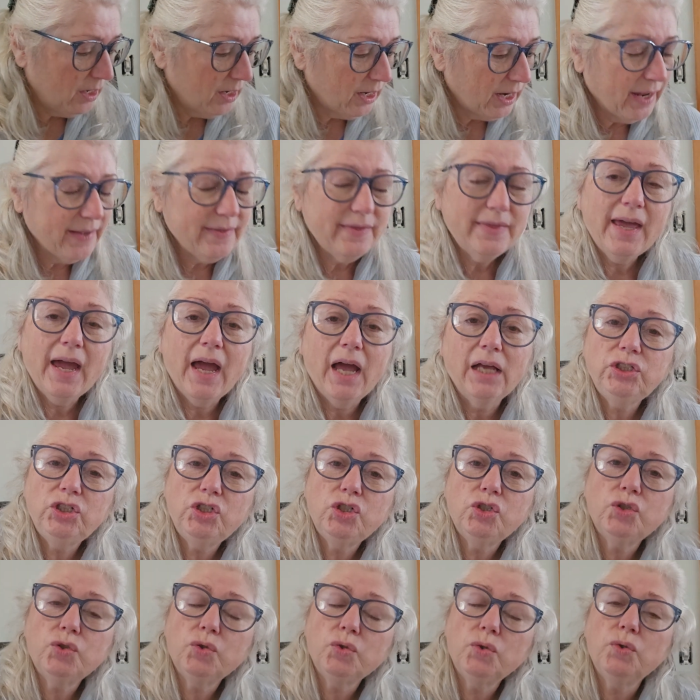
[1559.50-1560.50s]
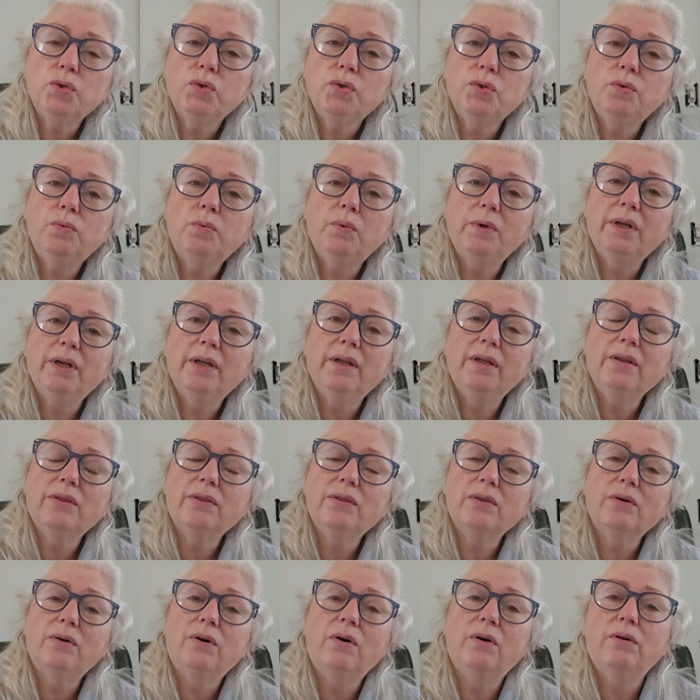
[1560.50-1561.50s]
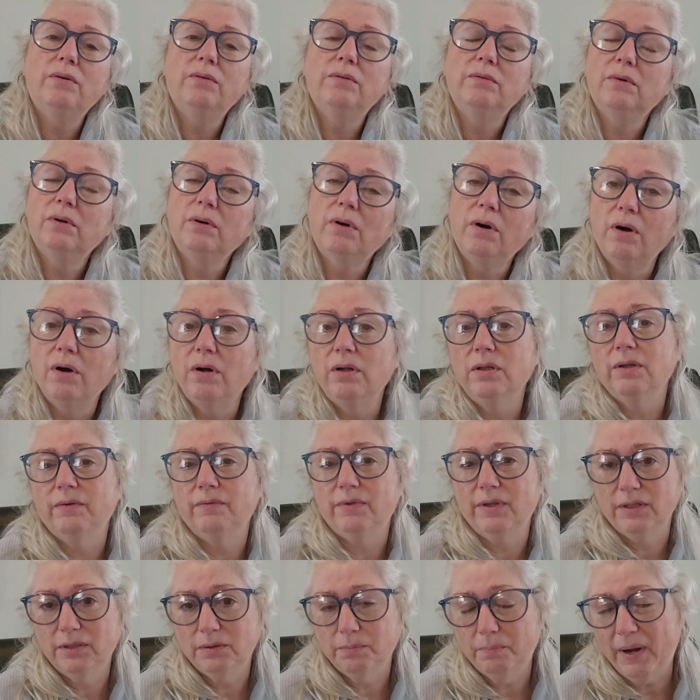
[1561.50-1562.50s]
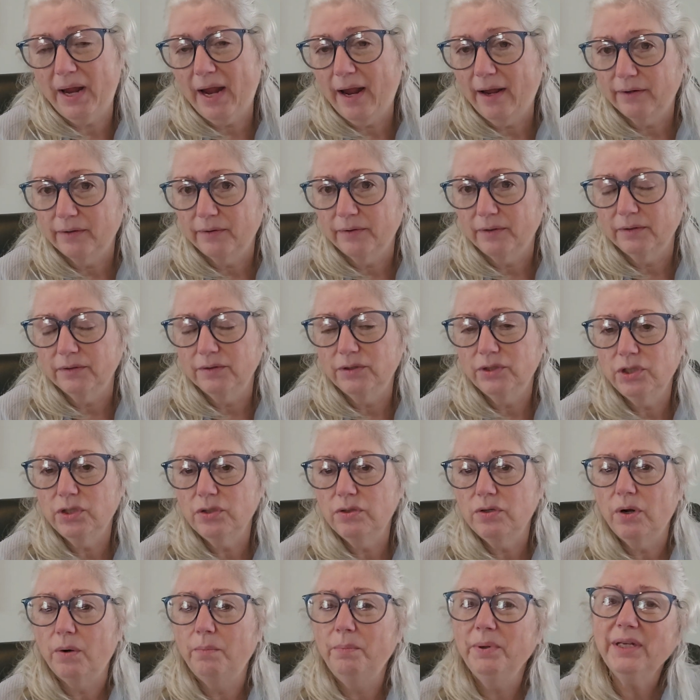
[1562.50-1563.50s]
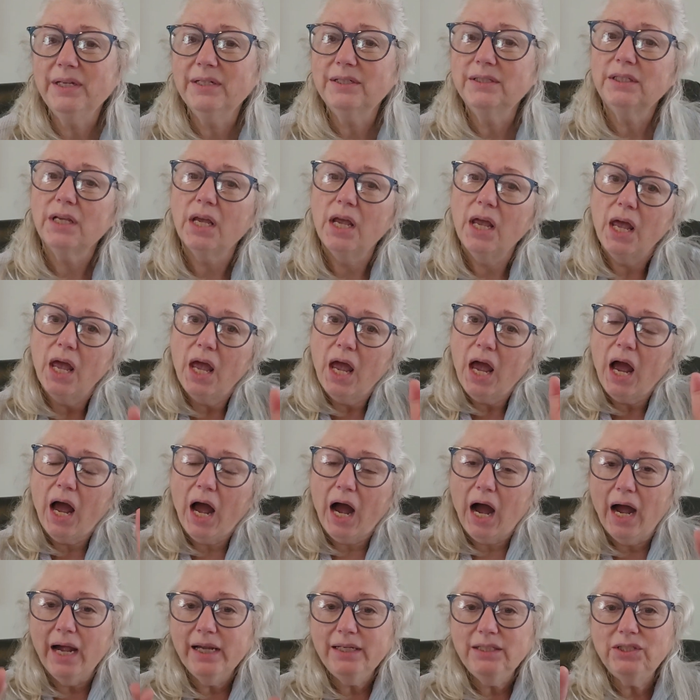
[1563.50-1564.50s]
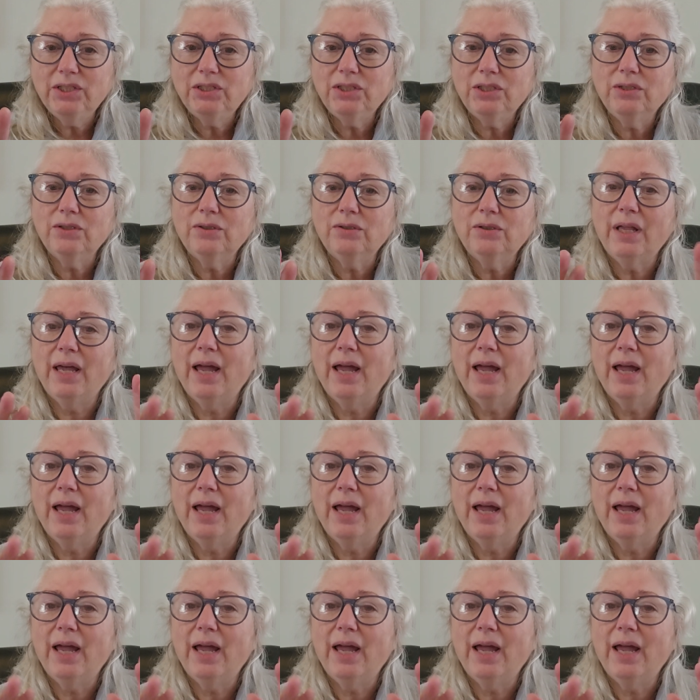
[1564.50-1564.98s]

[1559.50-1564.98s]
And that's true with all of these patterns, because I still